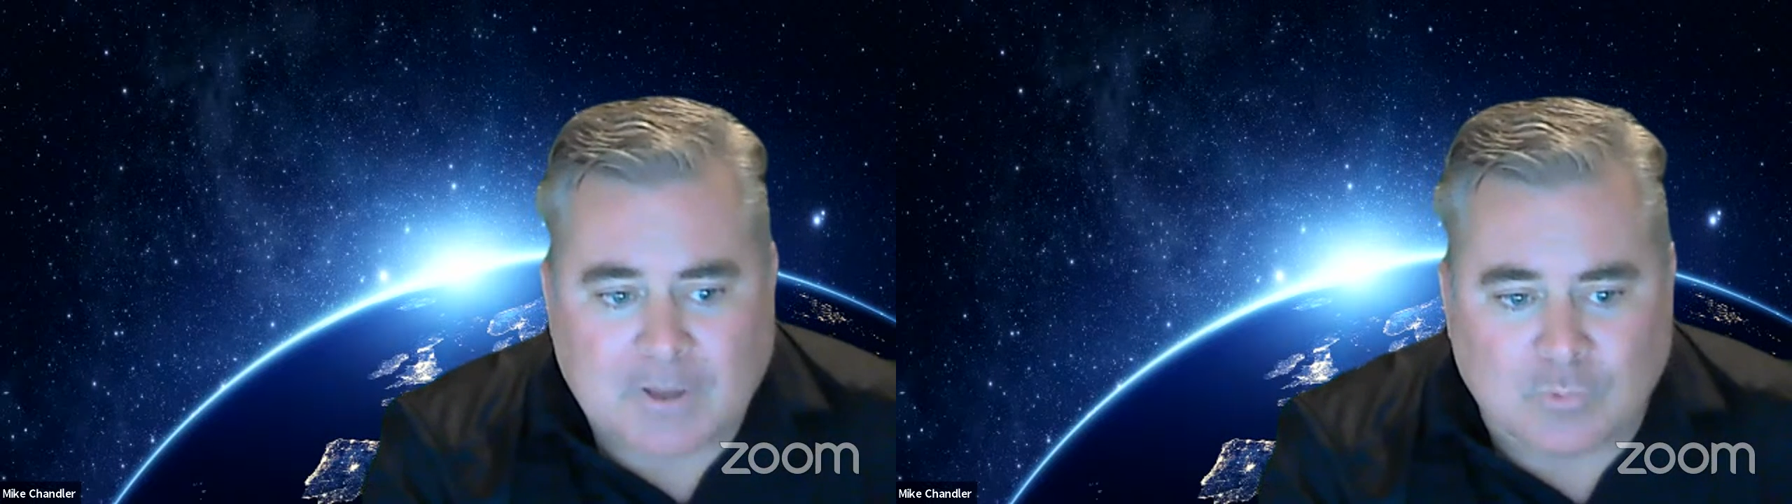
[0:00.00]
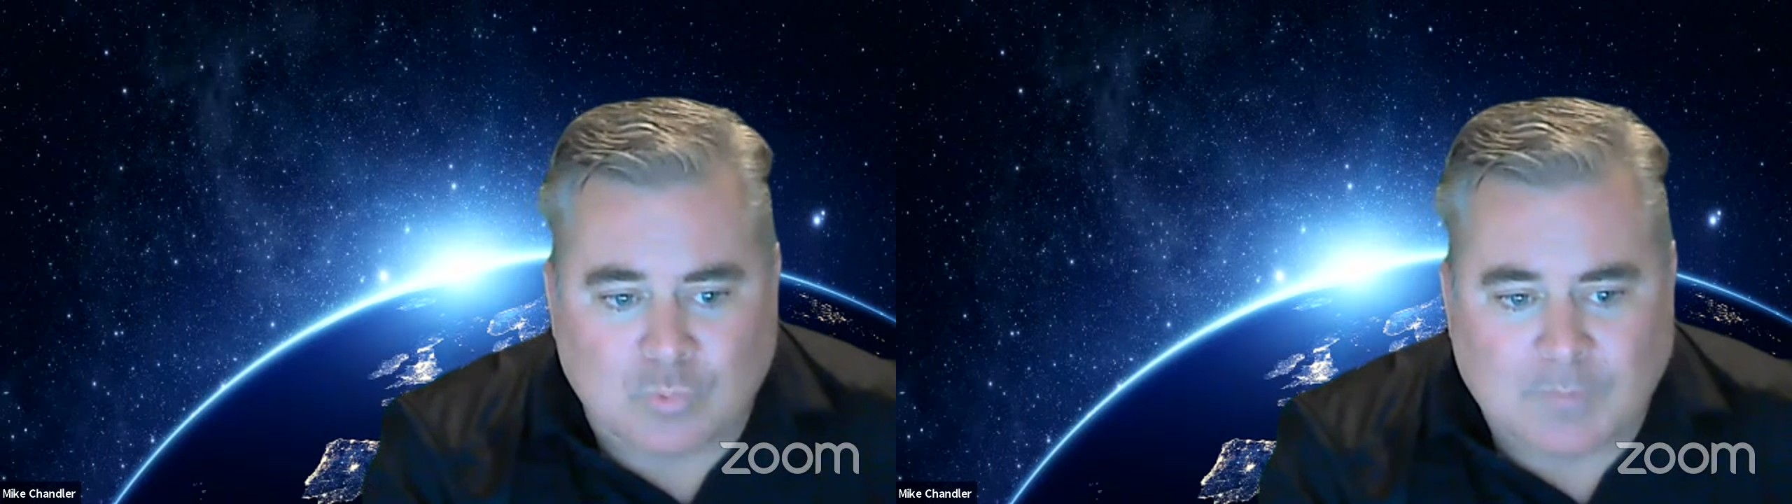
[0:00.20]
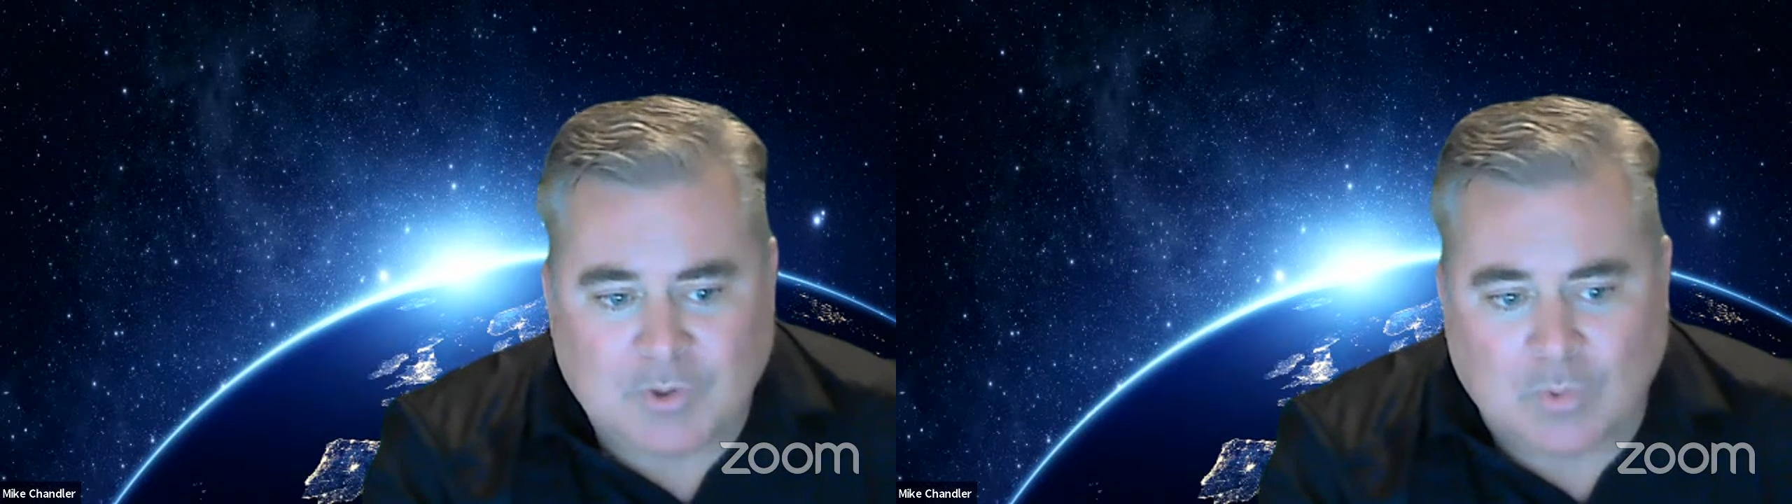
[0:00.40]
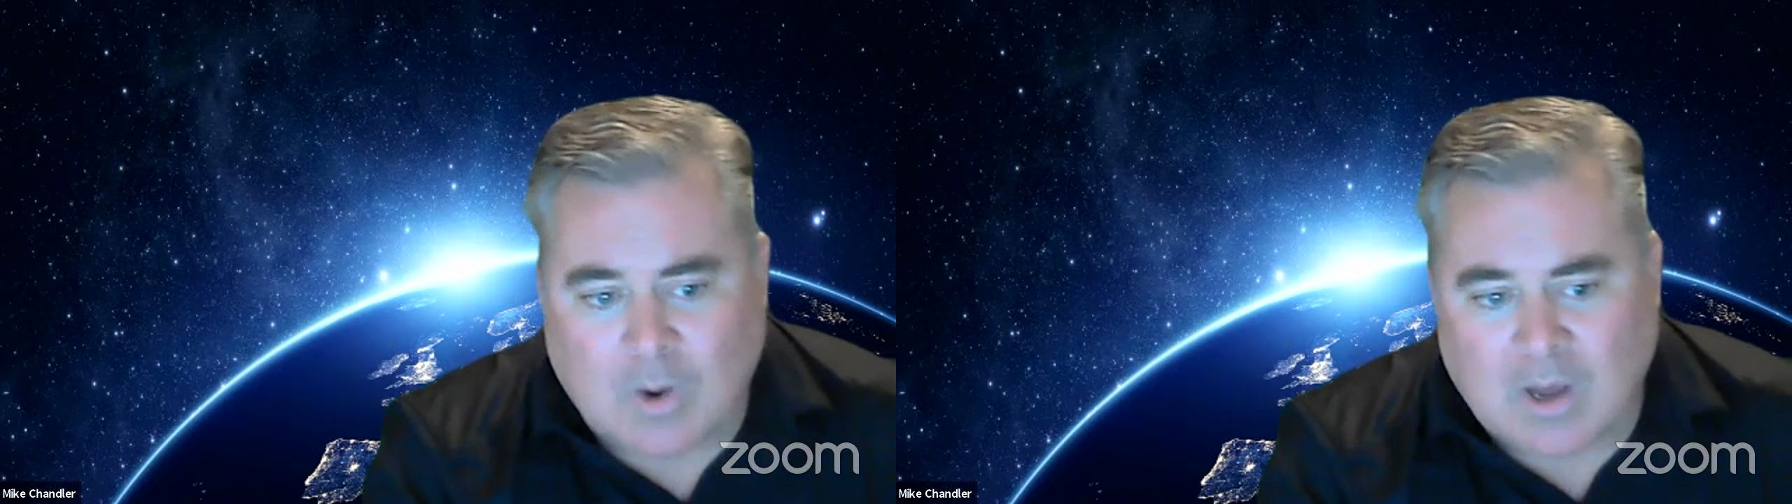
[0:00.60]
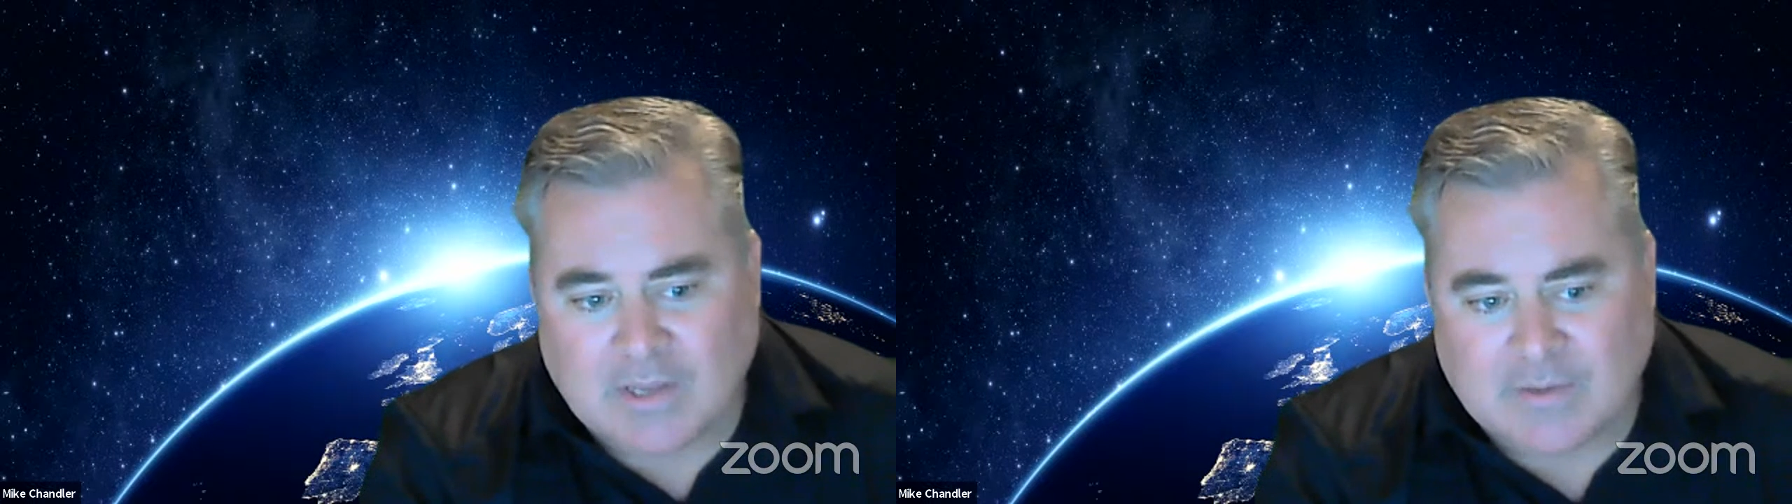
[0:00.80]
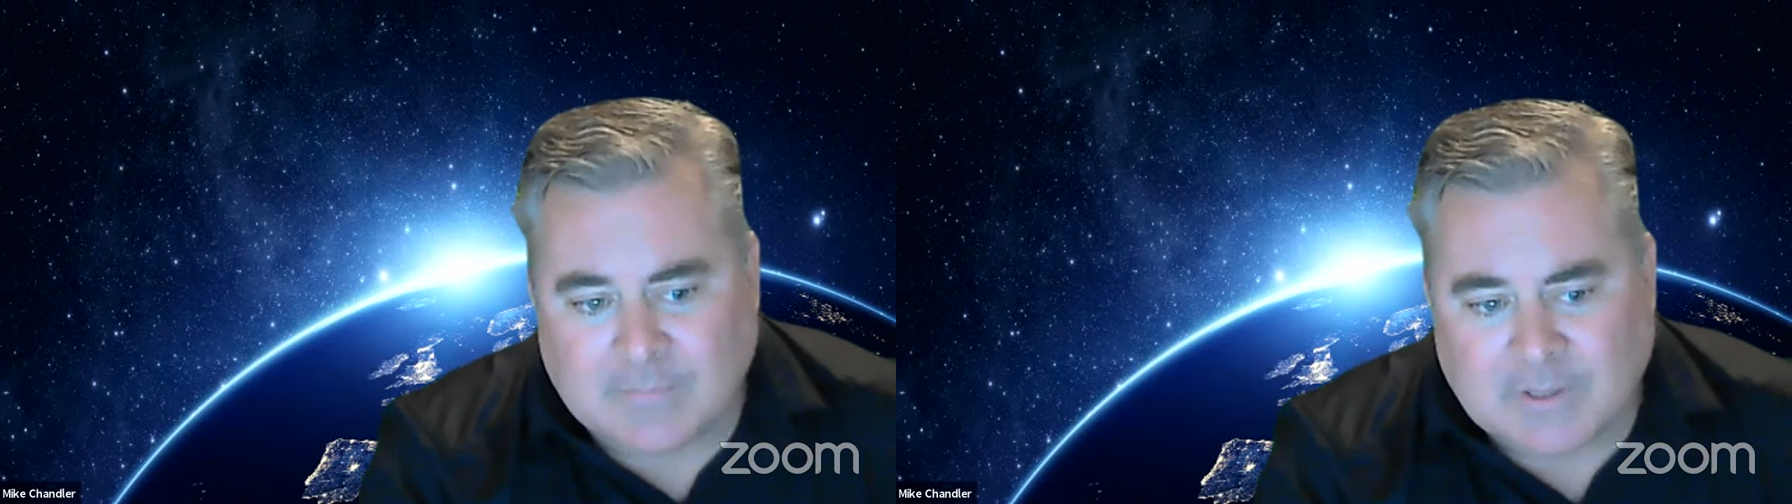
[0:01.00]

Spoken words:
Crypto Wallet,